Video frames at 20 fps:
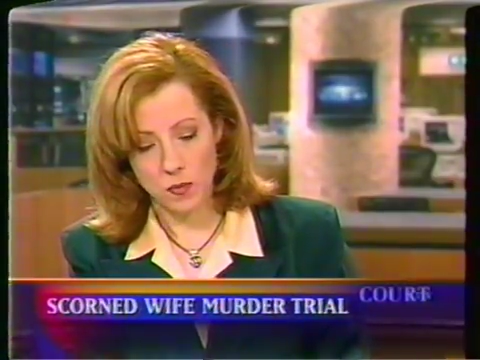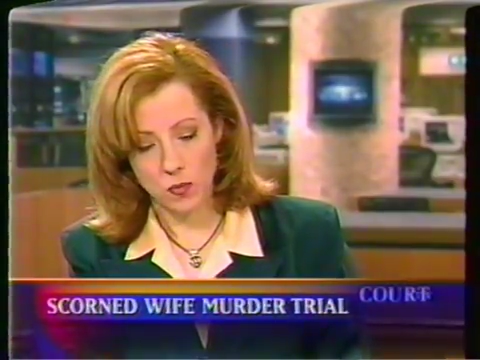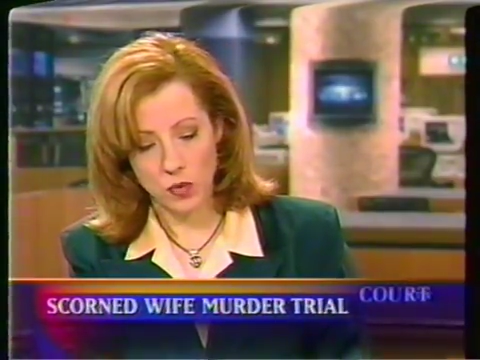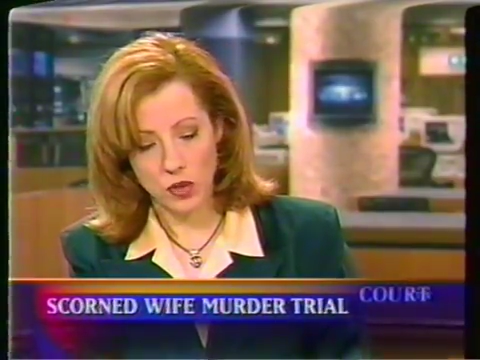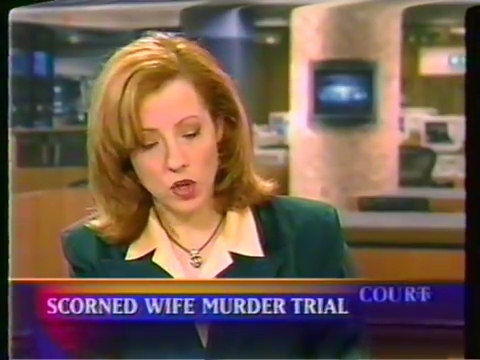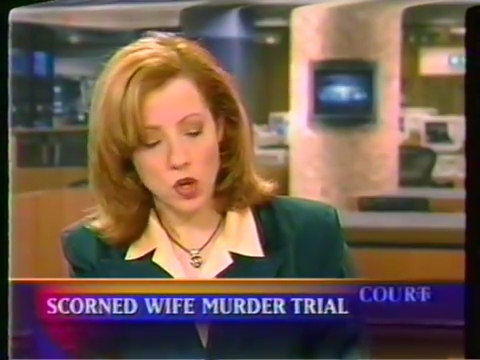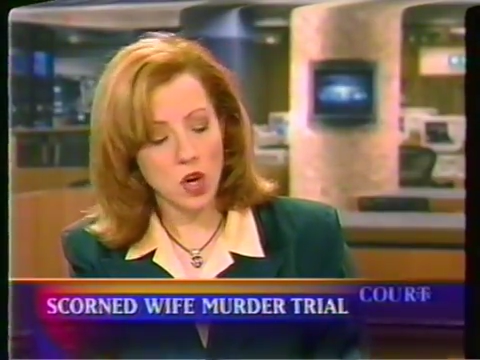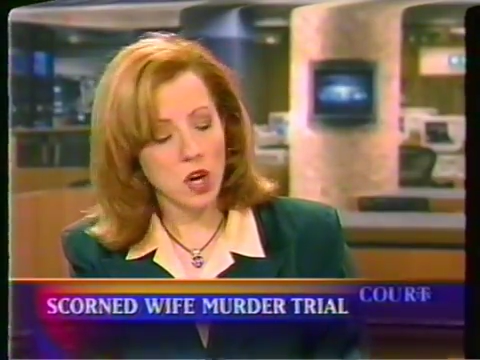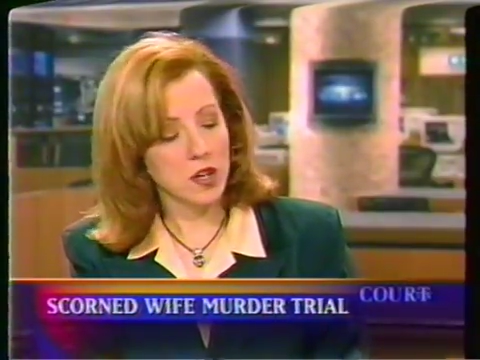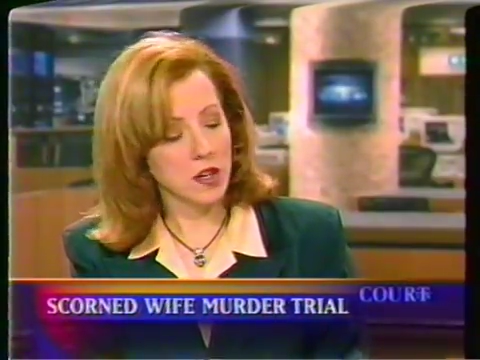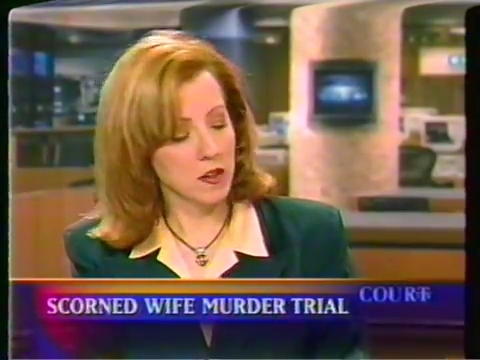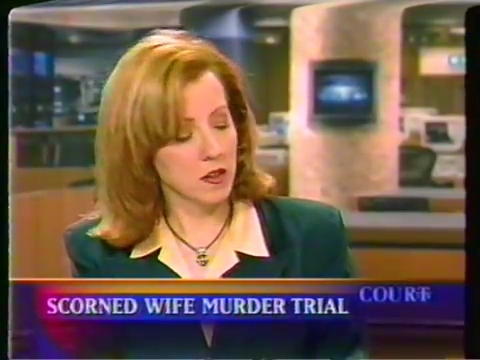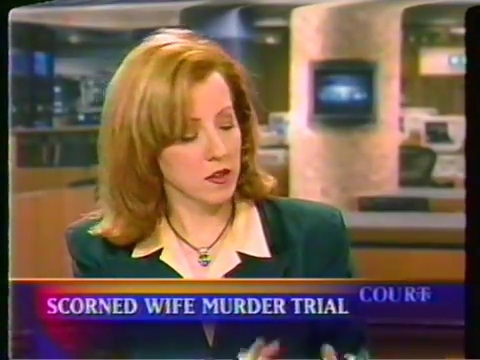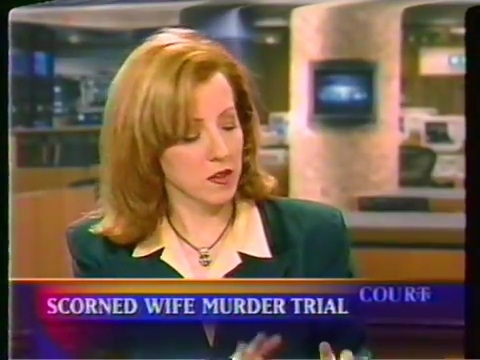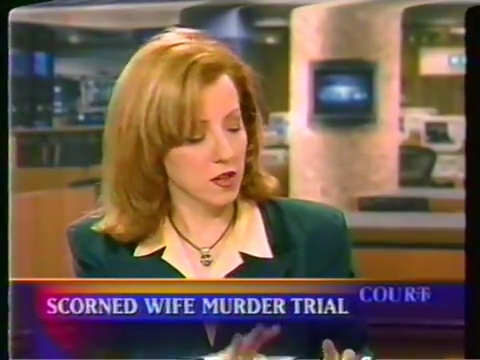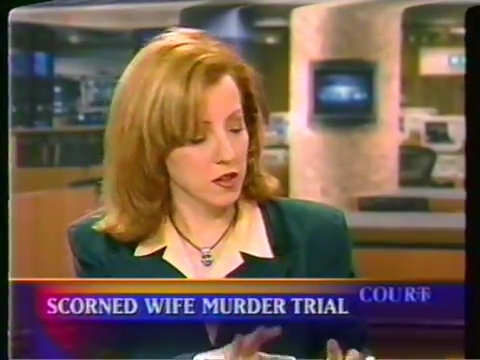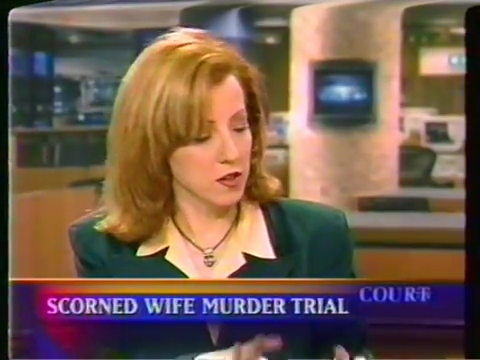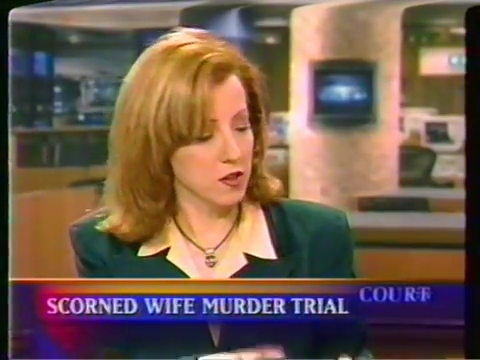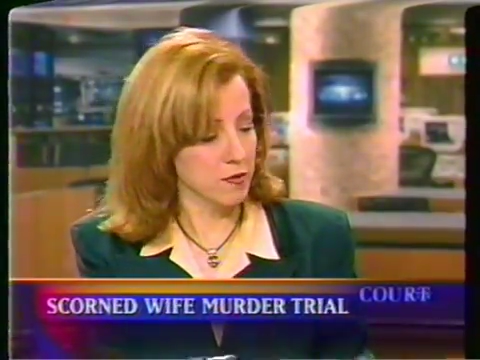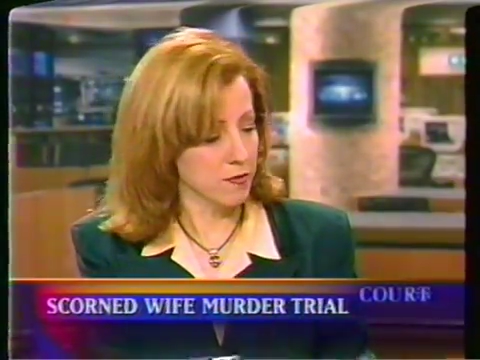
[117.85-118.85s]

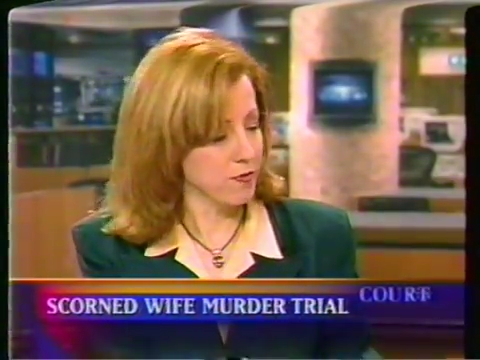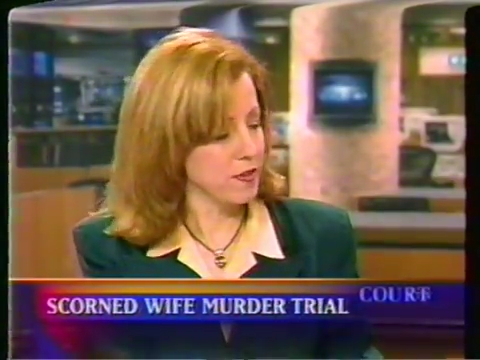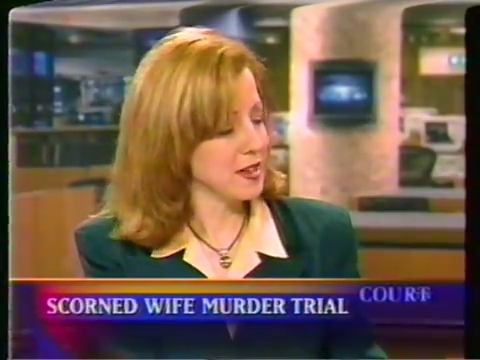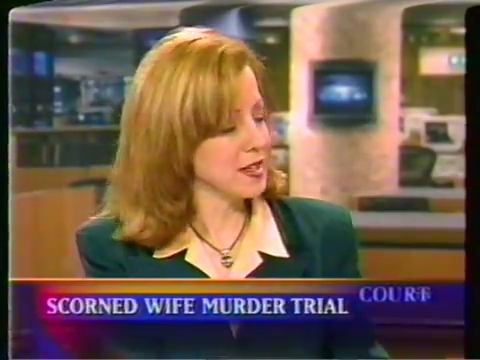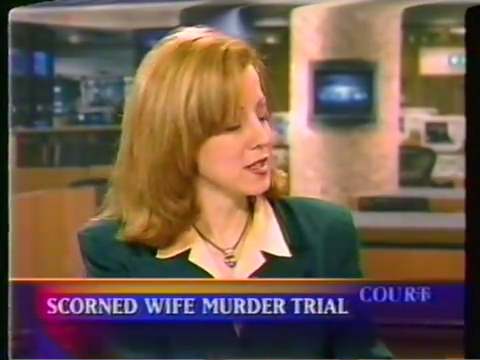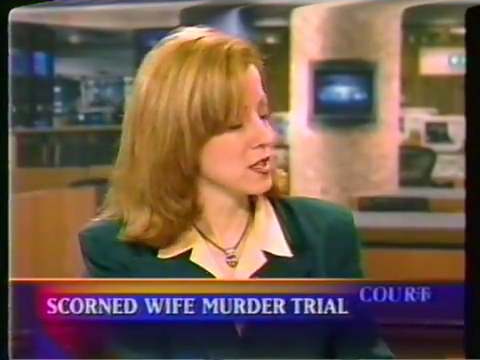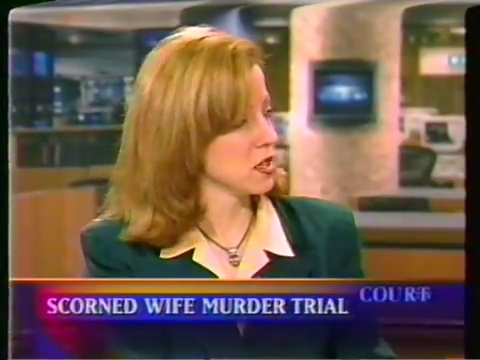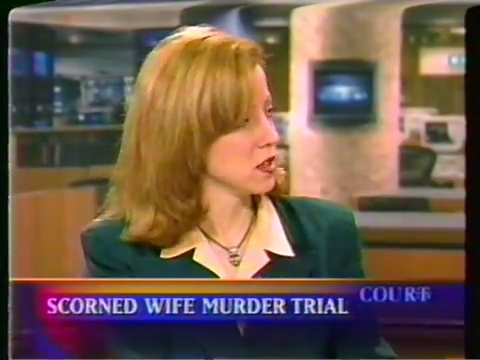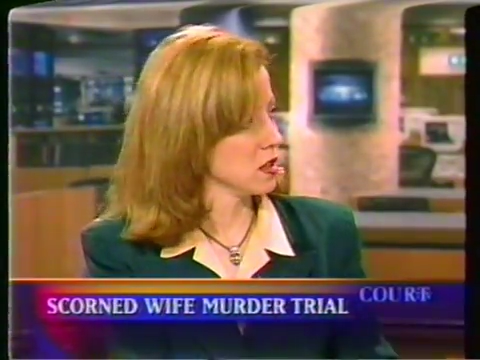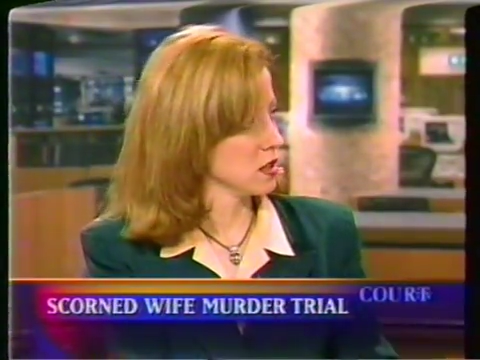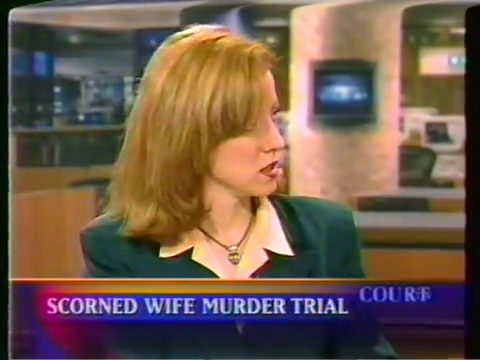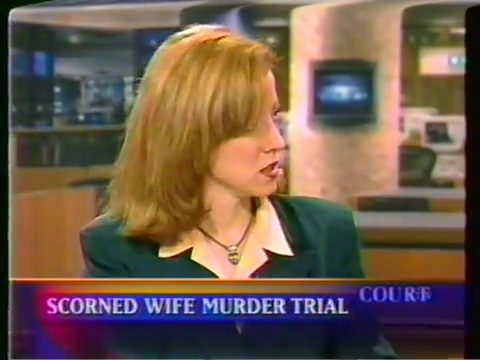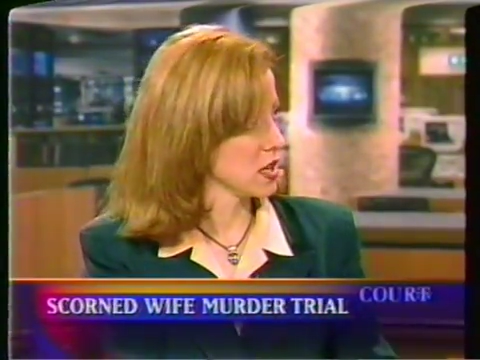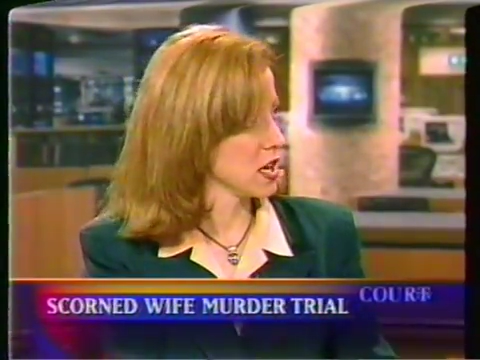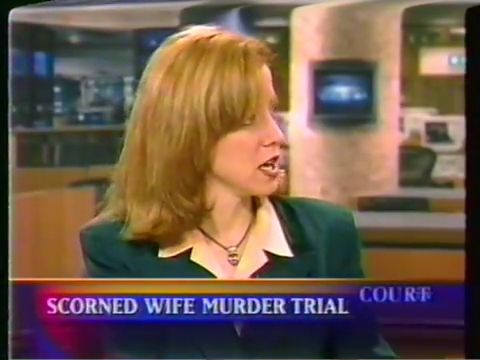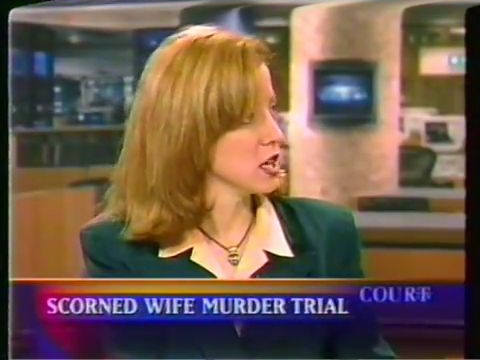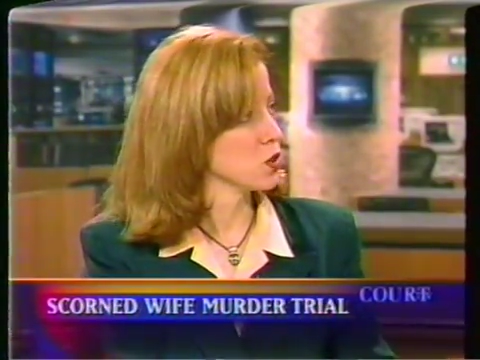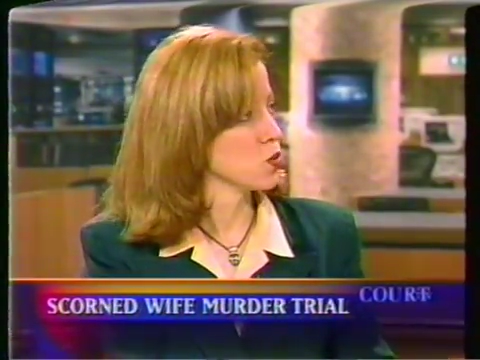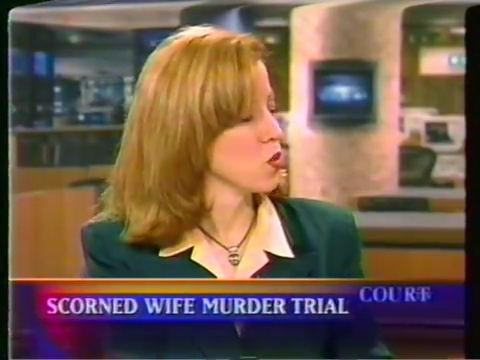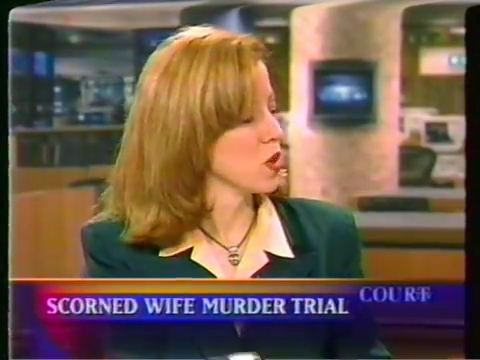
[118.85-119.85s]
regarding the defense in this
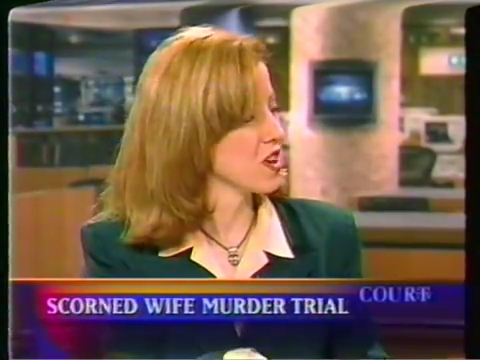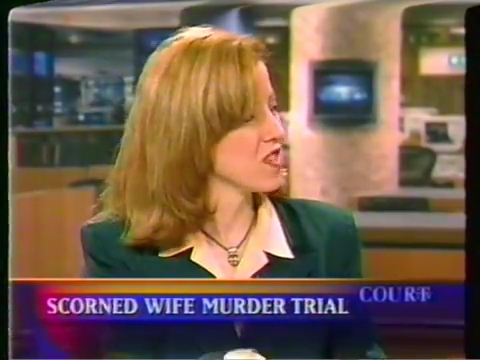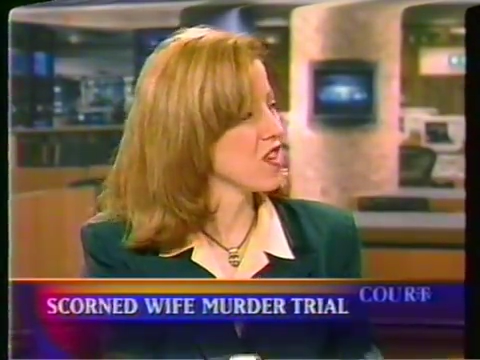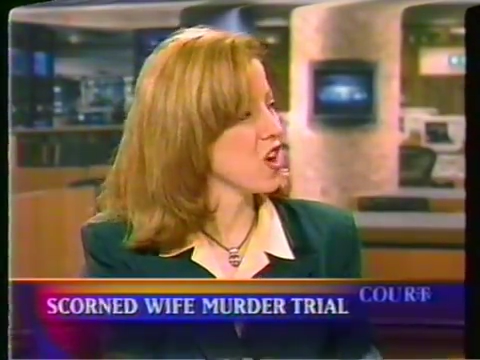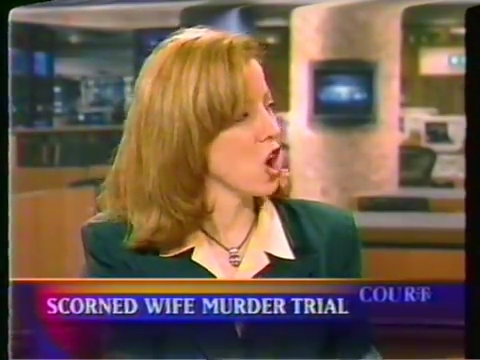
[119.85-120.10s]
case. One